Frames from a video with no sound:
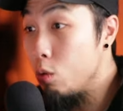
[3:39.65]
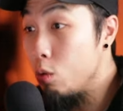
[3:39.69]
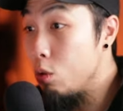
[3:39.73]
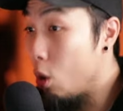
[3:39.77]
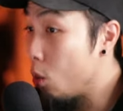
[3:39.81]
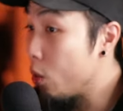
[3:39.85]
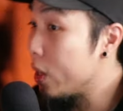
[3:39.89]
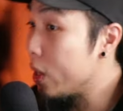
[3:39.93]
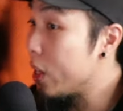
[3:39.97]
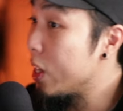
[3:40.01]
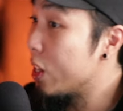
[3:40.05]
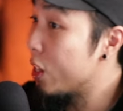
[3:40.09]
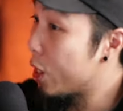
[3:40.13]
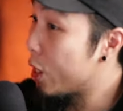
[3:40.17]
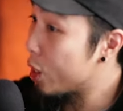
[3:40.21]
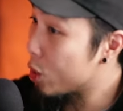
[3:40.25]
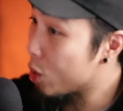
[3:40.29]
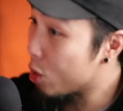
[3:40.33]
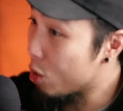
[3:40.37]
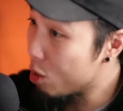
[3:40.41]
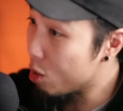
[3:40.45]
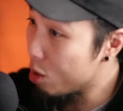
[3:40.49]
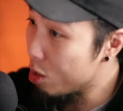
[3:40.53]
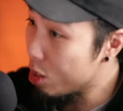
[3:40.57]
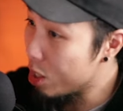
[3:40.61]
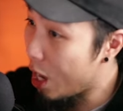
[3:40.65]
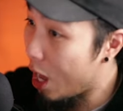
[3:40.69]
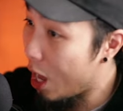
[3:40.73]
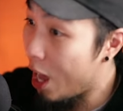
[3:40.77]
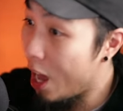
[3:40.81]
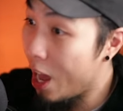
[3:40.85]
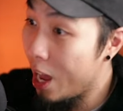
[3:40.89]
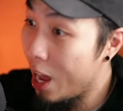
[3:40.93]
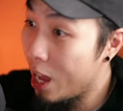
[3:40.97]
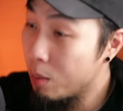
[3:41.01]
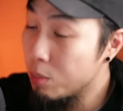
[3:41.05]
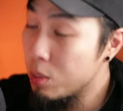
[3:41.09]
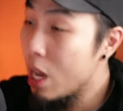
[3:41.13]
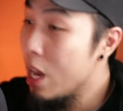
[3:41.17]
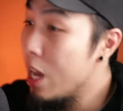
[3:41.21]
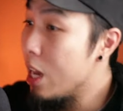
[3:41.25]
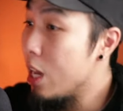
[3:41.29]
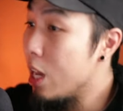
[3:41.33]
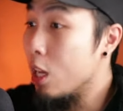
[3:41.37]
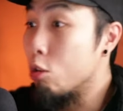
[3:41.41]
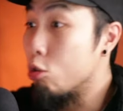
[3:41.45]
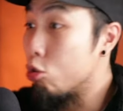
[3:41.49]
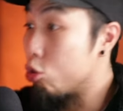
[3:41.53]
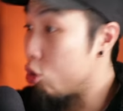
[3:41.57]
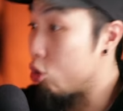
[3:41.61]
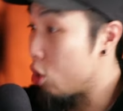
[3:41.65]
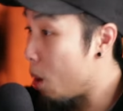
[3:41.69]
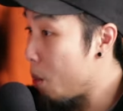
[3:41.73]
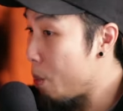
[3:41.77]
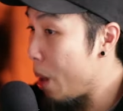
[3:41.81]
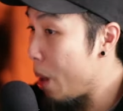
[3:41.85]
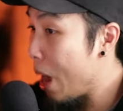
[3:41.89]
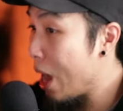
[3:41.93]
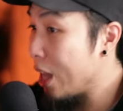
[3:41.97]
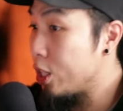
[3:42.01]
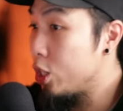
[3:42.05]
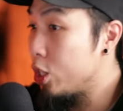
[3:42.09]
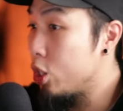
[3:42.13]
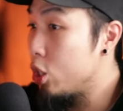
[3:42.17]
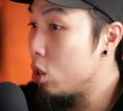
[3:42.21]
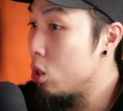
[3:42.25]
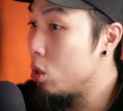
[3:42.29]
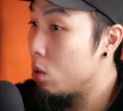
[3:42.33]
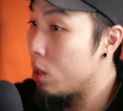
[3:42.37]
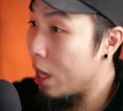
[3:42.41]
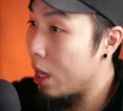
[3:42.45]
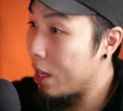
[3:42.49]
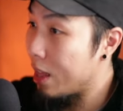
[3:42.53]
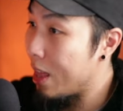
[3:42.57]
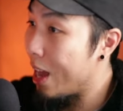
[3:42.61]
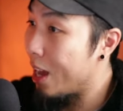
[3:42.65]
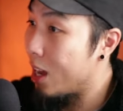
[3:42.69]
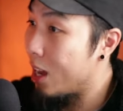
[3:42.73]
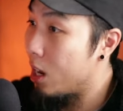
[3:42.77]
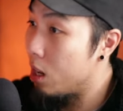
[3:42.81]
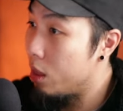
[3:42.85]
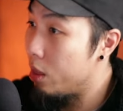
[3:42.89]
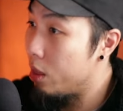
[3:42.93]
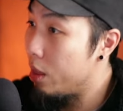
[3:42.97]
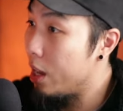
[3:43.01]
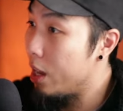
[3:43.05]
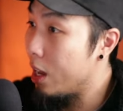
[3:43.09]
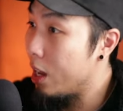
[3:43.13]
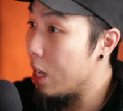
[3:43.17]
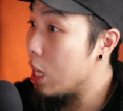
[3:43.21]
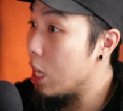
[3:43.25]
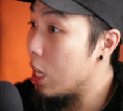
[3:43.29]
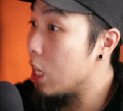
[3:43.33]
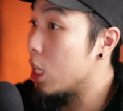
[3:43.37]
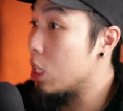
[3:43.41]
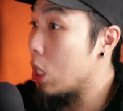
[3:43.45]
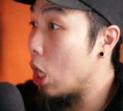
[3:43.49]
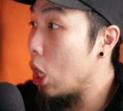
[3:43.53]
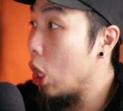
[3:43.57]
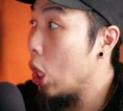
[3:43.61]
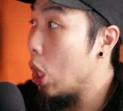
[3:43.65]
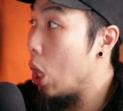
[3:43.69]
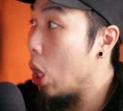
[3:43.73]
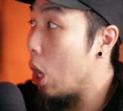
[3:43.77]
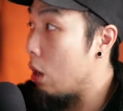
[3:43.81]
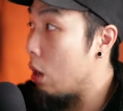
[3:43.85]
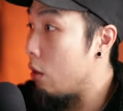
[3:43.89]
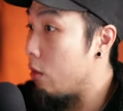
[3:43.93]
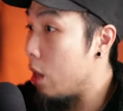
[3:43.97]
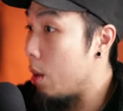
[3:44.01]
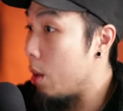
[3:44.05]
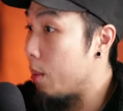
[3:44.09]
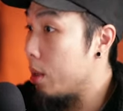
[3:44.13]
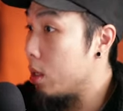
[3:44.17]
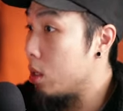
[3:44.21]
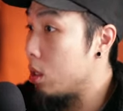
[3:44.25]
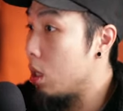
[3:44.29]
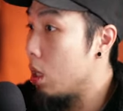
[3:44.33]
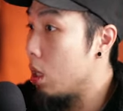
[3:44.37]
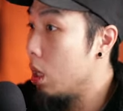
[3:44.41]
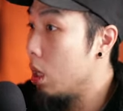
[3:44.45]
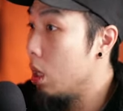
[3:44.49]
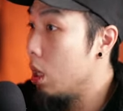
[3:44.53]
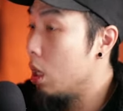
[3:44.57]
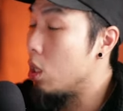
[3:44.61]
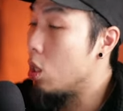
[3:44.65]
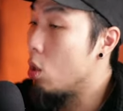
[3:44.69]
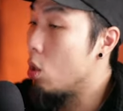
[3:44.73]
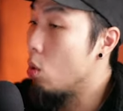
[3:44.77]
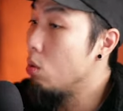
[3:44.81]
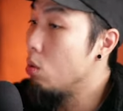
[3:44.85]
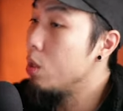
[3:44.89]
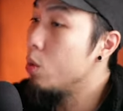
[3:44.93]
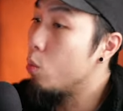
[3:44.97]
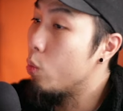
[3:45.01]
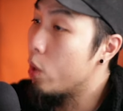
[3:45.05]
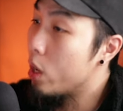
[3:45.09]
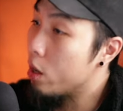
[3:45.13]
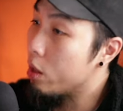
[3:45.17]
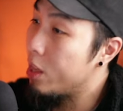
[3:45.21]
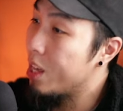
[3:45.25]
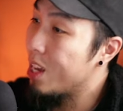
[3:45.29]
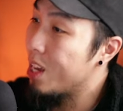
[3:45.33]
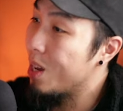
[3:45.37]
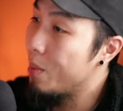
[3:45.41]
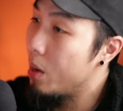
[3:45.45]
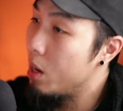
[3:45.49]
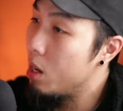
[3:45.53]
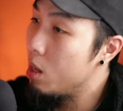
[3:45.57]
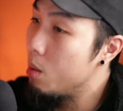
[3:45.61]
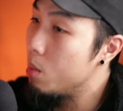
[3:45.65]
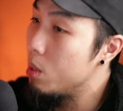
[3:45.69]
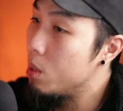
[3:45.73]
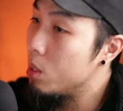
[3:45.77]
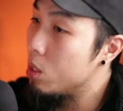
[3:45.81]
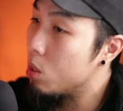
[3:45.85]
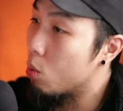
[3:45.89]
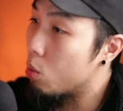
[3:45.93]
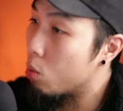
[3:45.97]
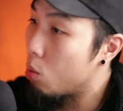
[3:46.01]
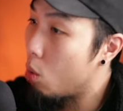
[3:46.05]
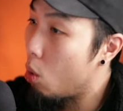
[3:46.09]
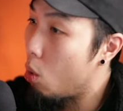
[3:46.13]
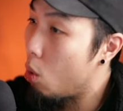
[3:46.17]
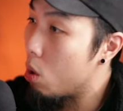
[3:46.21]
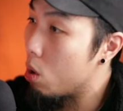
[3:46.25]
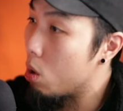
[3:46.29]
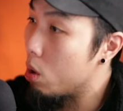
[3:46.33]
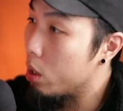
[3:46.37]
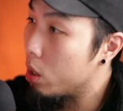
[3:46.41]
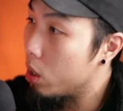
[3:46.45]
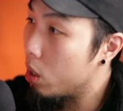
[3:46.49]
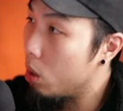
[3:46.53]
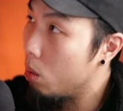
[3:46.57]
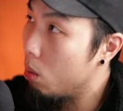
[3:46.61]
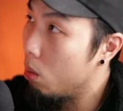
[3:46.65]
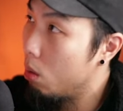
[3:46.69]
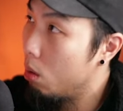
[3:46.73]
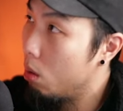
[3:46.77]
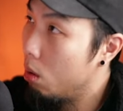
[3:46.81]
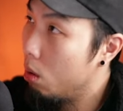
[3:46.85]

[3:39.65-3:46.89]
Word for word: Don't heal at certain times. He'll jump at you, like that kind of thing, and he does a lot of damage. The only weird thing about him is the roar hurting you.